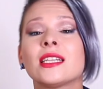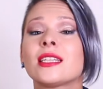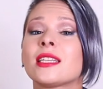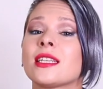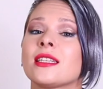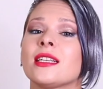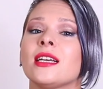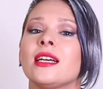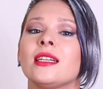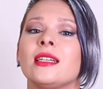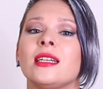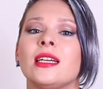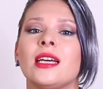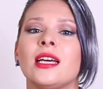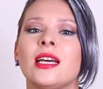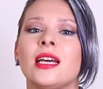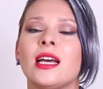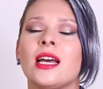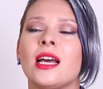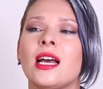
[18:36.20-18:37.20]
this is it.
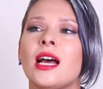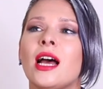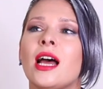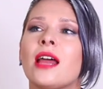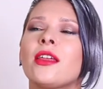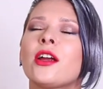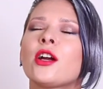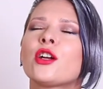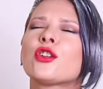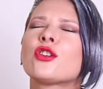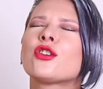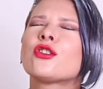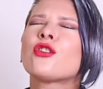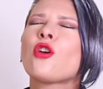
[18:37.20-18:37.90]
There are